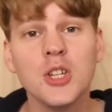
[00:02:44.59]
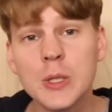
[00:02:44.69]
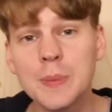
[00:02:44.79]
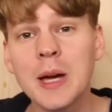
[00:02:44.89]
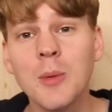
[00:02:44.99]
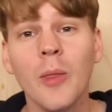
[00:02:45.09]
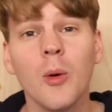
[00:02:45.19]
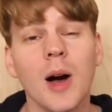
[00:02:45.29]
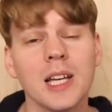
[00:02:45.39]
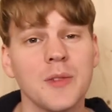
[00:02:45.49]
You should pick one
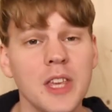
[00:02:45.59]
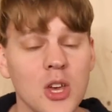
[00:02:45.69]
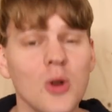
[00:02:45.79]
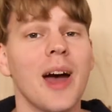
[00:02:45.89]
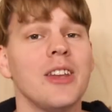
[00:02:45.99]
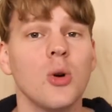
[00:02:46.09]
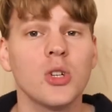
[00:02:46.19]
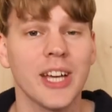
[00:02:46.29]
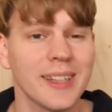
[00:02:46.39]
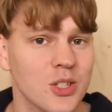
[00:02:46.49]
that works for you and
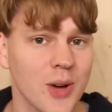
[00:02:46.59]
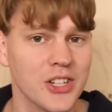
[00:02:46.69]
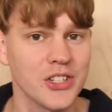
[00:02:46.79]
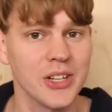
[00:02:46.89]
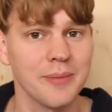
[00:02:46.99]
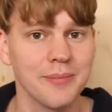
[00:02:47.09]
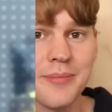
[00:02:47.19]
your channel strategy.